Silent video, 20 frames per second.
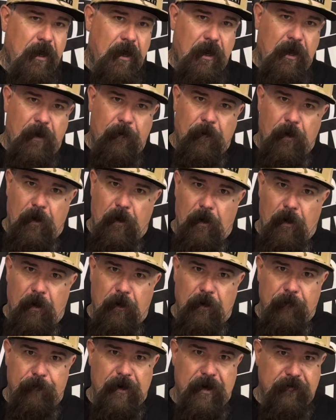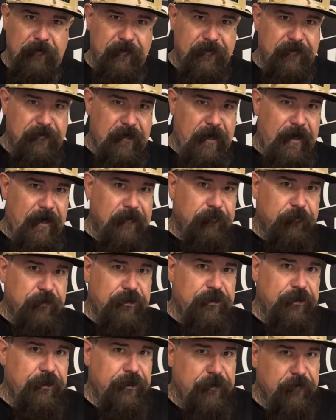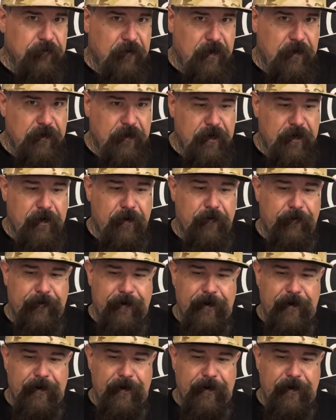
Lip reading: I'm all about this as machine right now,